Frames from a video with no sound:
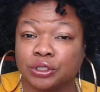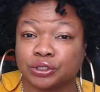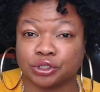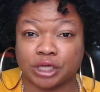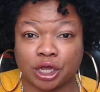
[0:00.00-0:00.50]

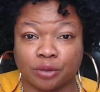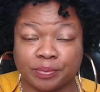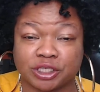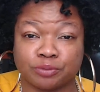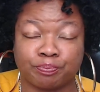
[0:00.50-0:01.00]
So they're going
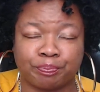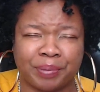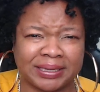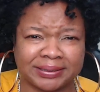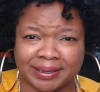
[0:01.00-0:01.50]
to be
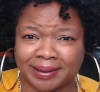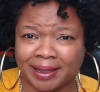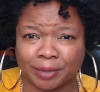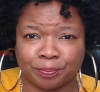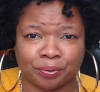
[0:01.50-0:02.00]
spending
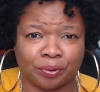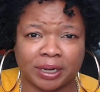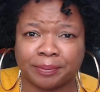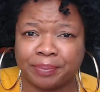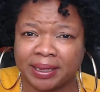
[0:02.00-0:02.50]
a
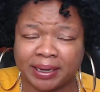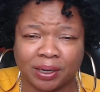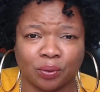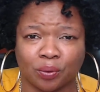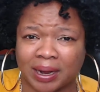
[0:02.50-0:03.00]
pretty
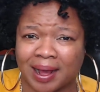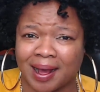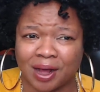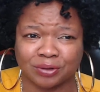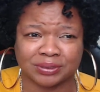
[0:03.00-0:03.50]
penny on a house.